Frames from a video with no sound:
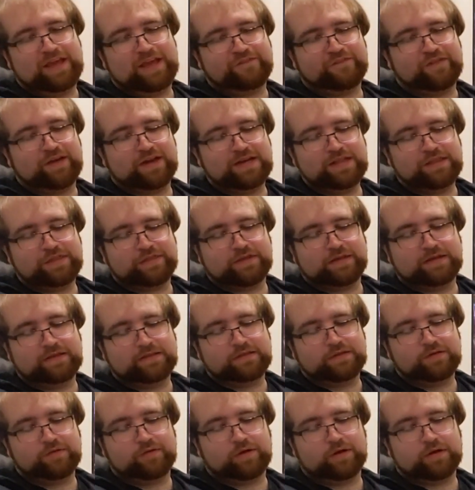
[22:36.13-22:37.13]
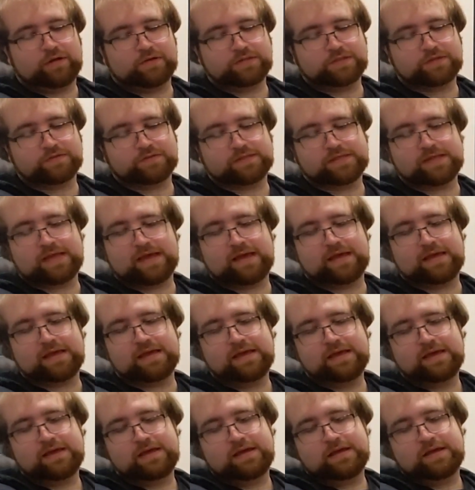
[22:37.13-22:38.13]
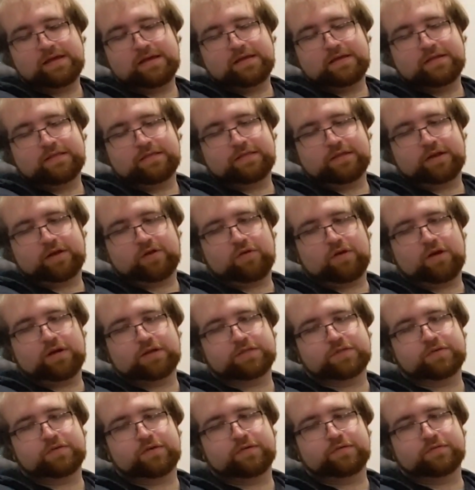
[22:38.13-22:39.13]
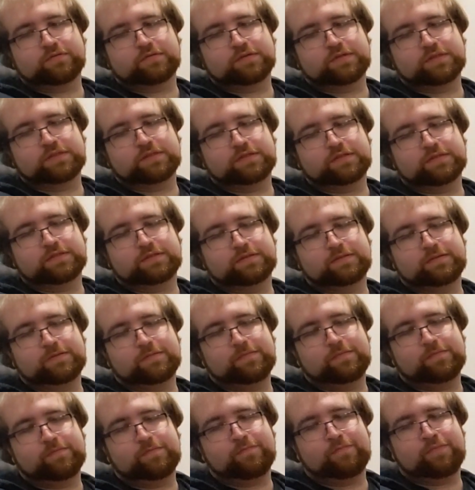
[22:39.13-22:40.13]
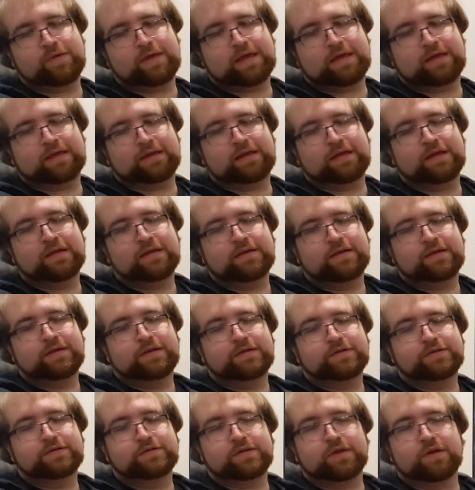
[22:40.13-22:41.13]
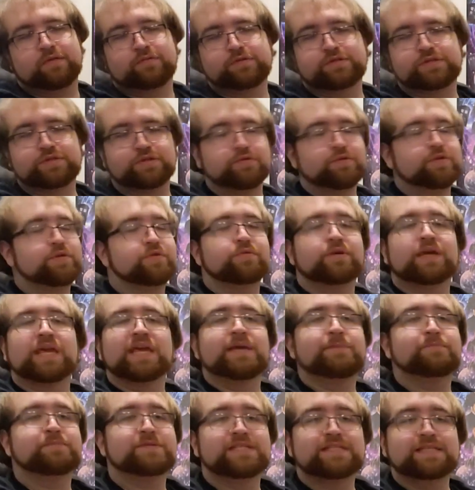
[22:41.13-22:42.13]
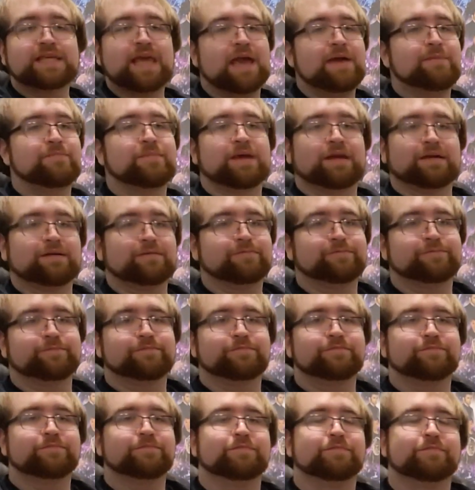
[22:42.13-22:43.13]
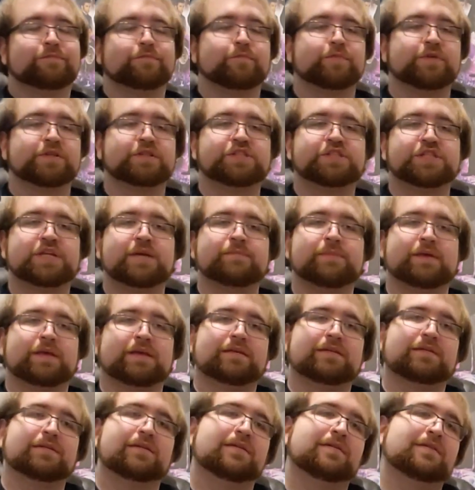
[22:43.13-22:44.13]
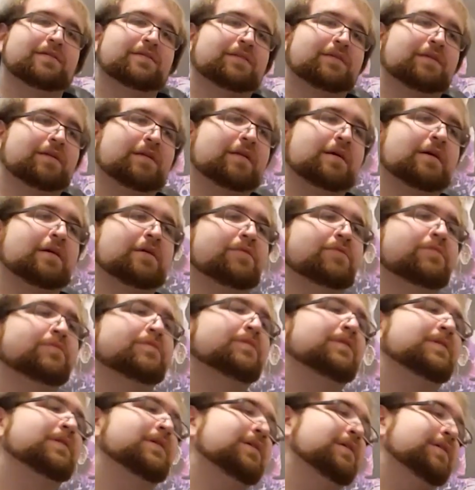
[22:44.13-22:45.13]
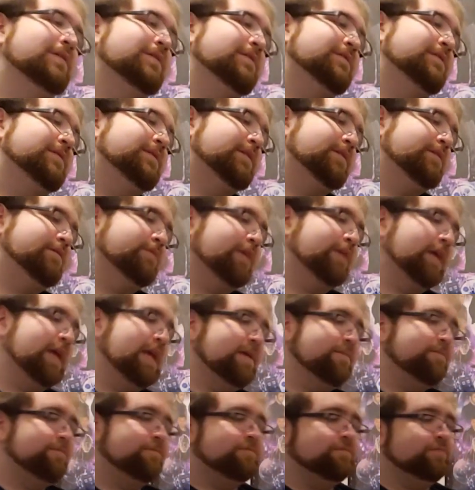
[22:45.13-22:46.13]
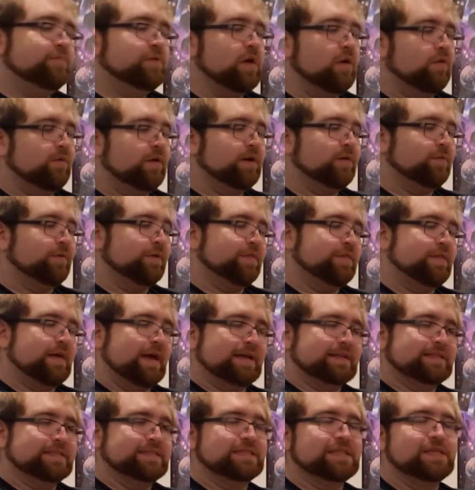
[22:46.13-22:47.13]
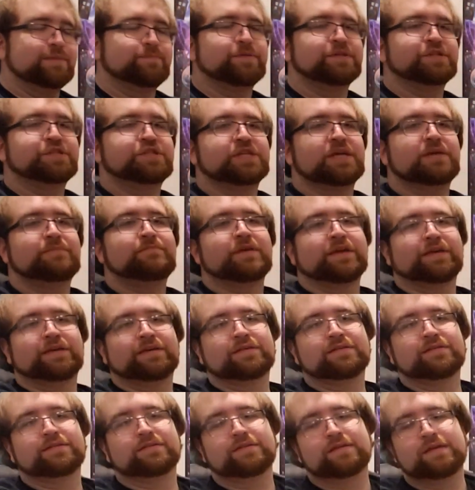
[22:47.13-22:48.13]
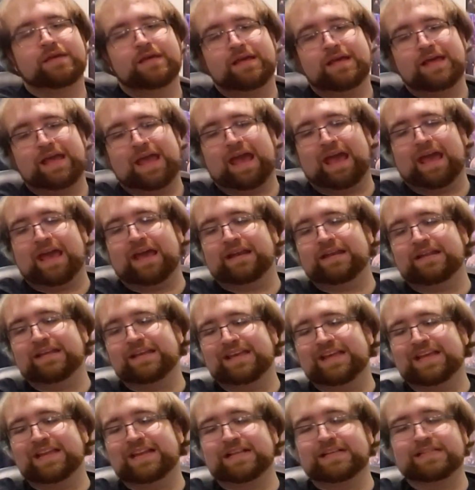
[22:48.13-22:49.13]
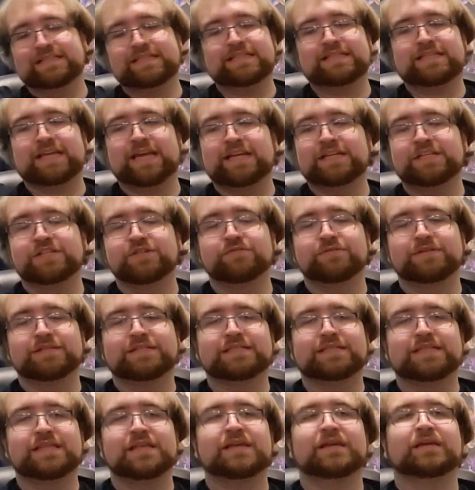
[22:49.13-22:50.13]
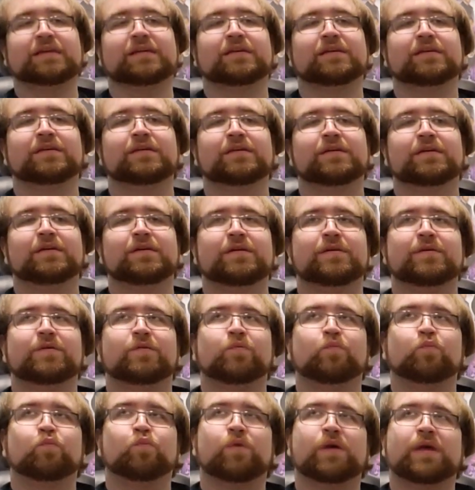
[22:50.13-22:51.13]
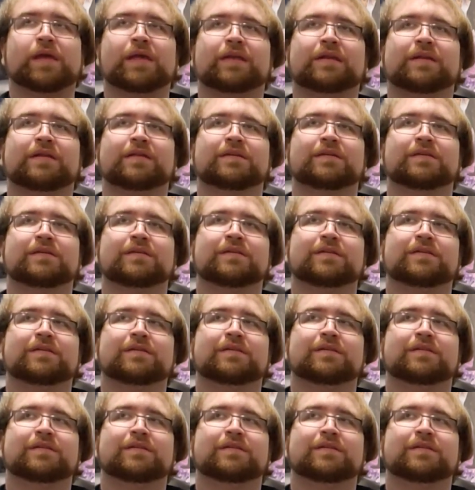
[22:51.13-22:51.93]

if anything, you could also say the crossroads being, you know, do you keep scamming with Jimmy, you know? Do you keep going with that, slipping Jimmy? And it is a dangerous thing when,